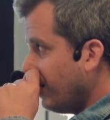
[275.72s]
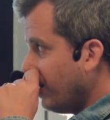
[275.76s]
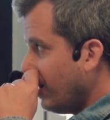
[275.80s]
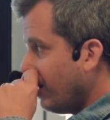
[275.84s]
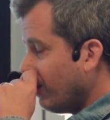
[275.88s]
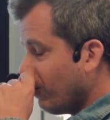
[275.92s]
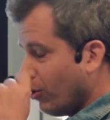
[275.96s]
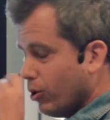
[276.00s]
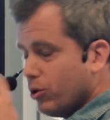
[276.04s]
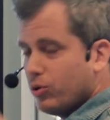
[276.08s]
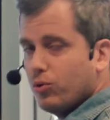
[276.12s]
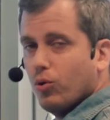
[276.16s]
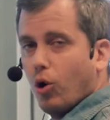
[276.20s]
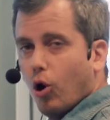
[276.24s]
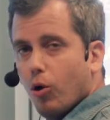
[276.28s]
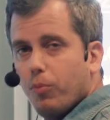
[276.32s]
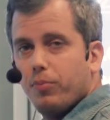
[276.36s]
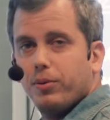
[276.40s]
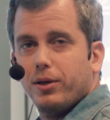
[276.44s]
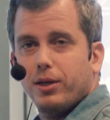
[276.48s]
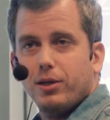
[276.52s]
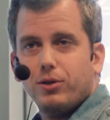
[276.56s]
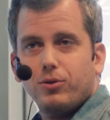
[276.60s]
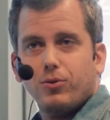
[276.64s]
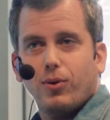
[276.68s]
I'm going to
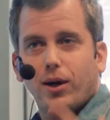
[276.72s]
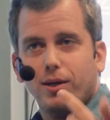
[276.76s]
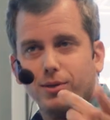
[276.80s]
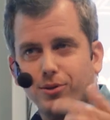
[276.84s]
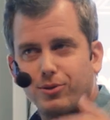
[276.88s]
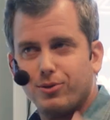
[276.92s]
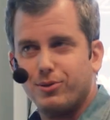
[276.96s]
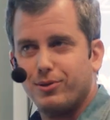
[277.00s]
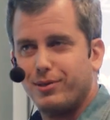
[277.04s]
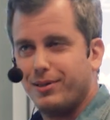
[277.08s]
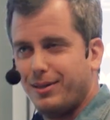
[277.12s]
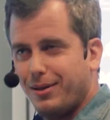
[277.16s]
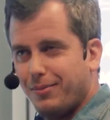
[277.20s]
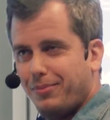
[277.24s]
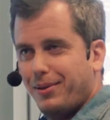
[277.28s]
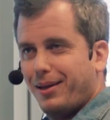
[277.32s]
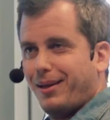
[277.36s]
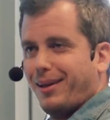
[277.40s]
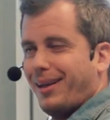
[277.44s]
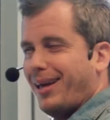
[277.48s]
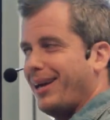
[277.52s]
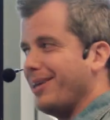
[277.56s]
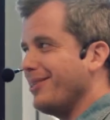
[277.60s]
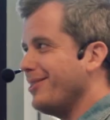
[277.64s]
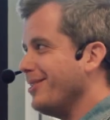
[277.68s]
open it to answers in a
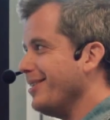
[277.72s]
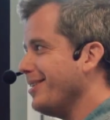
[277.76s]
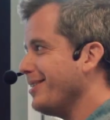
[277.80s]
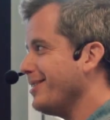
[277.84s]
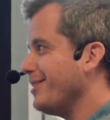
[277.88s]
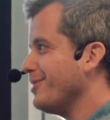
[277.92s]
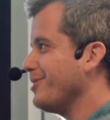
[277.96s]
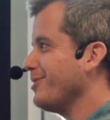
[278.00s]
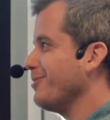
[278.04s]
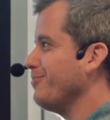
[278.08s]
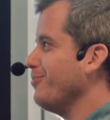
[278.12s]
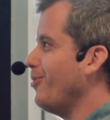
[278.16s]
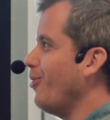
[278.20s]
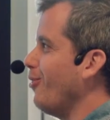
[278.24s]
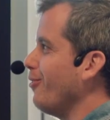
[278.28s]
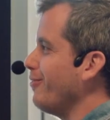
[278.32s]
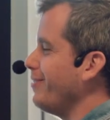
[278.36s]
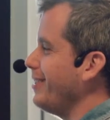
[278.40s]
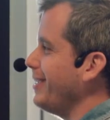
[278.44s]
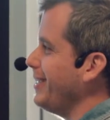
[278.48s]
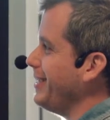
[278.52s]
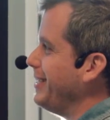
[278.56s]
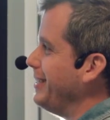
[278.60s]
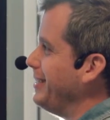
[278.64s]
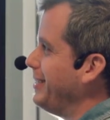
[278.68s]
bit later. This is more of
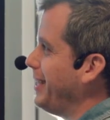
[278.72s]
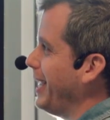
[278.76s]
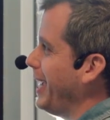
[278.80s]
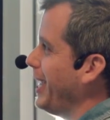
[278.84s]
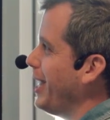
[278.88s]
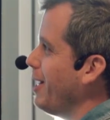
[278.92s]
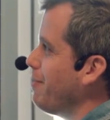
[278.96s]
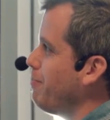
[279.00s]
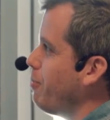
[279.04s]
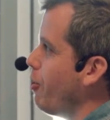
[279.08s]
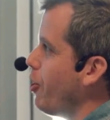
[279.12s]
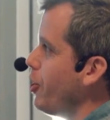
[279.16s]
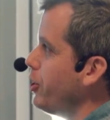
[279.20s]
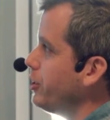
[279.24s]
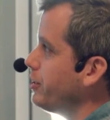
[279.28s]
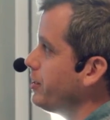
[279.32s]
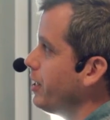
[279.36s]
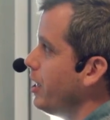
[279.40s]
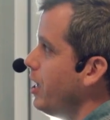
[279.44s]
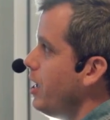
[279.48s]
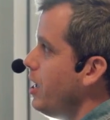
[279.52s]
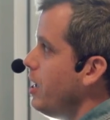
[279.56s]
the data part.